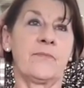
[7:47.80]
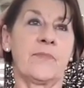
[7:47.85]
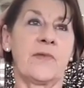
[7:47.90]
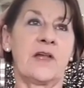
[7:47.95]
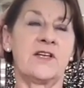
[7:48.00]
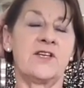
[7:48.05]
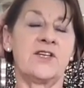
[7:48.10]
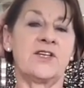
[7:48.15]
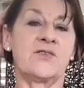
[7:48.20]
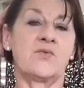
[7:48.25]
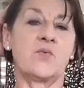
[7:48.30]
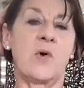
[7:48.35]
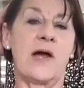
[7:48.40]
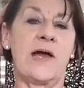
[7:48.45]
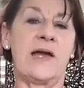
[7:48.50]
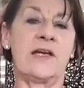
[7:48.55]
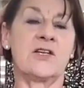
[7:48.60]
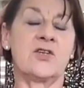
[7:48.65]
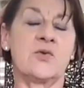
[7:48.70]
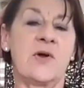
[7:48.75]
and just
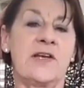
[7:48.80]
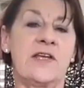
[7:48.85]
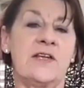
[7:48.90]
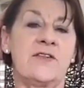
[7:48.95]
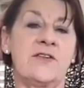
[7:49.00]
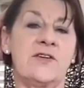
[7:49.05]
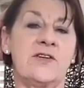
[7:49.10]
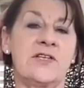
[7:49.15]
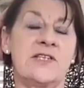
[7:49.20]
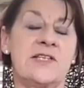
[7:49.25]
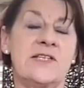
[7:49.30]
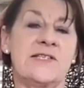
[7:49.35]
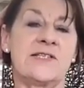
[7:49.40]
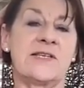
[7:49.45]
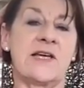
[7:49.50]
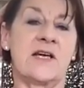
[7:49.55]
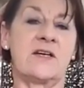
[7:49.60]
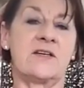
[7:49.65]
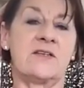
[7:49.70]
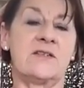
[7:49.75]
wait 20, 30
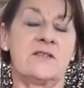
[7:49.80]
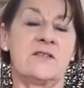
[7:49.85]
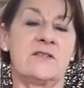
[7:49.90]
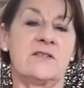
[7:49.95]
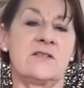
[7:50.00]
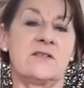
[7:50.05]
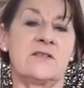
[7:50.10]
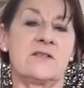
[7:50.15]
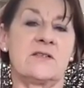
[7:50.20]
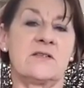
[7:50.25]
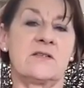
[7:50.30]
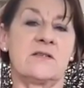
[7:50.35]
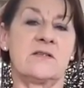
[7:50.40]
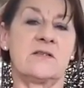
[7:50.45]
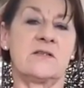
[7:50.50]
seconds